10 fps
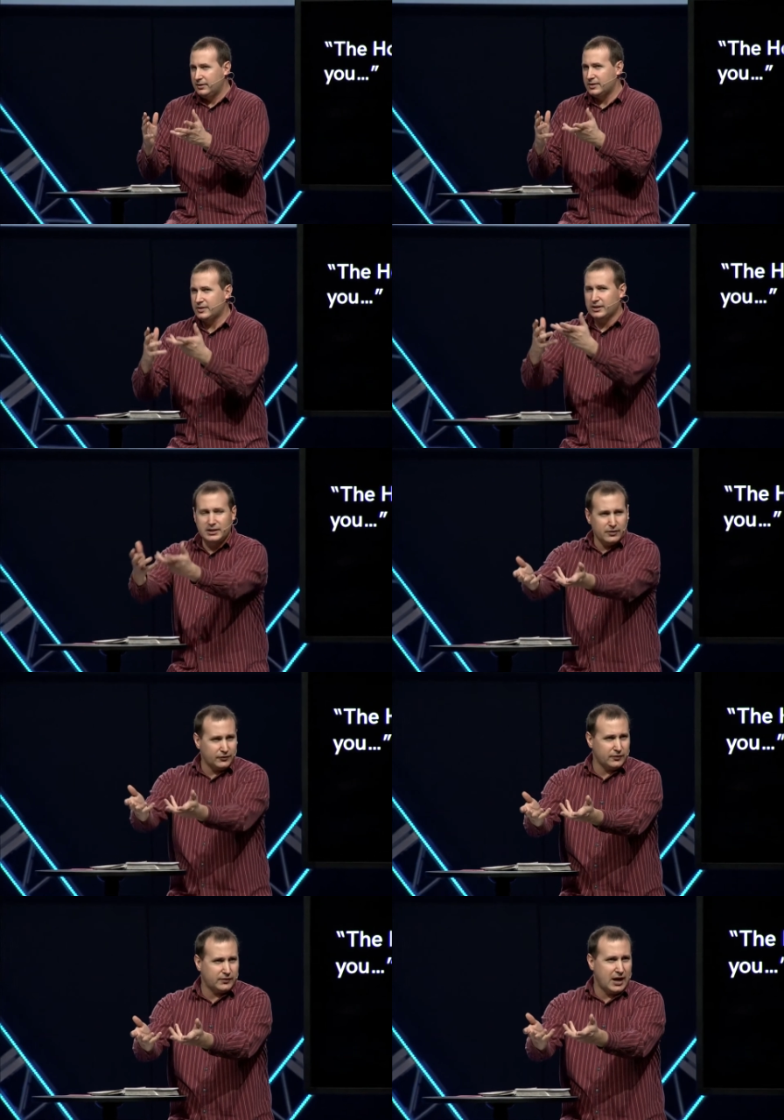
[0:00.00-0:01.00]
is the
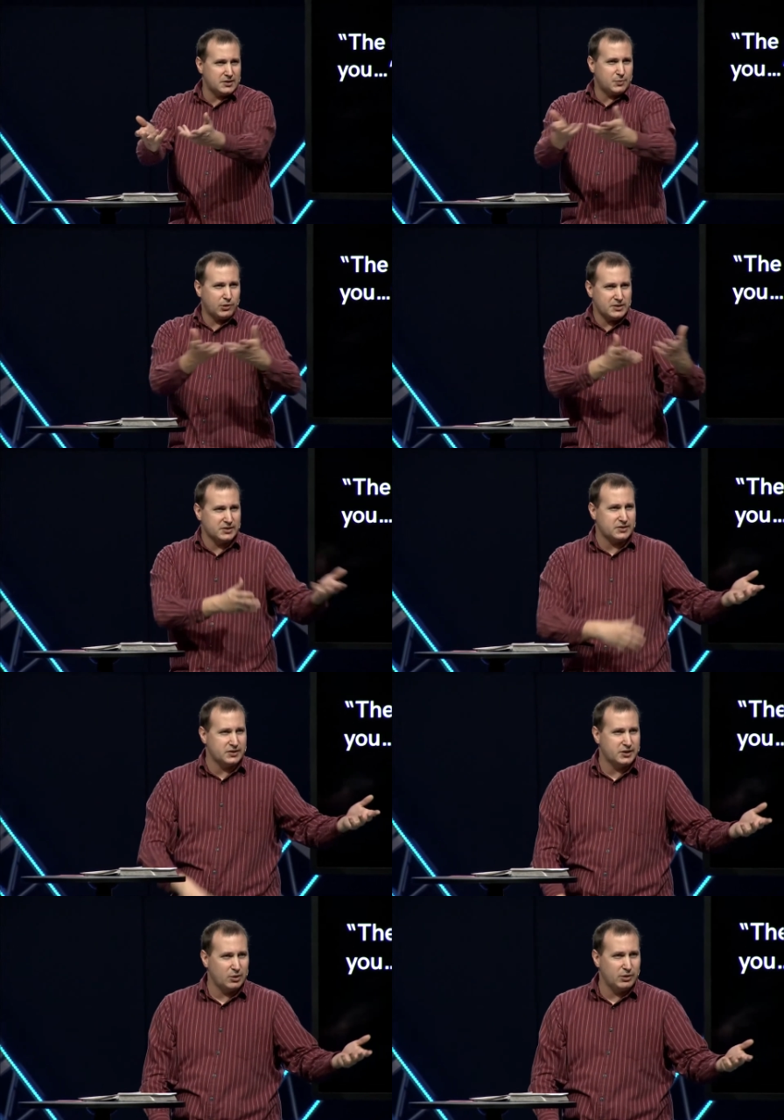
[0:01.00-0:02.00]
gift of God's presence
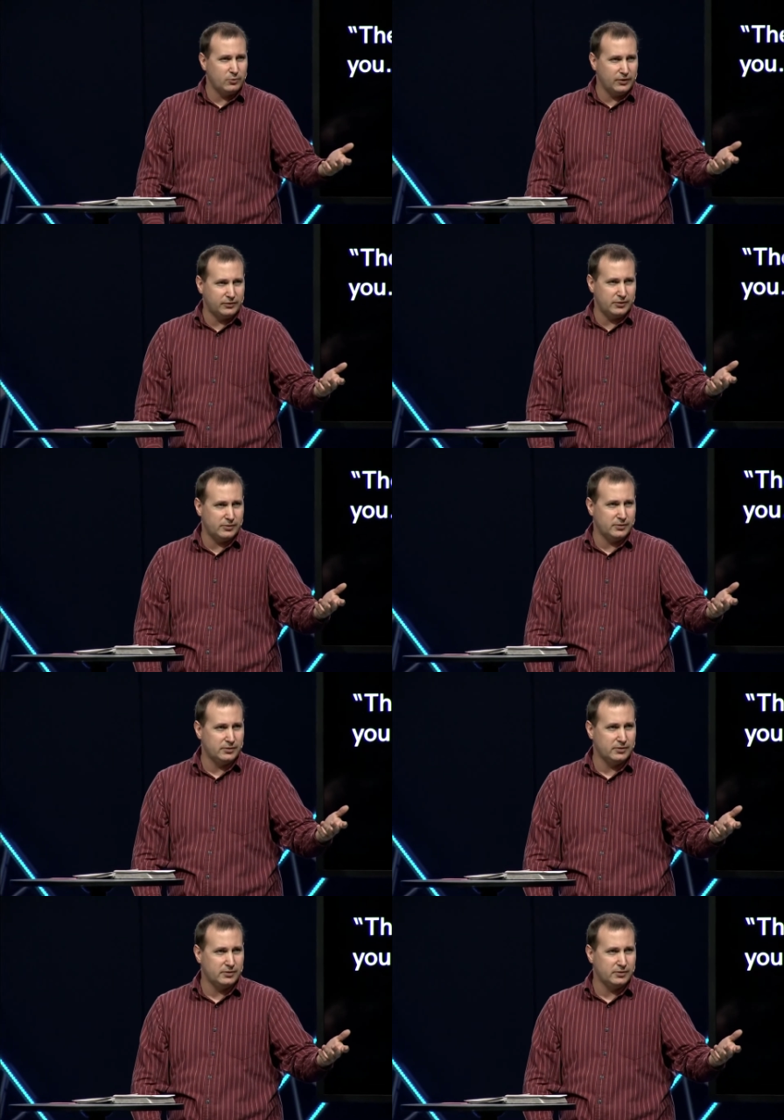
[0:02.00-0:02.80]
that's going to be with you.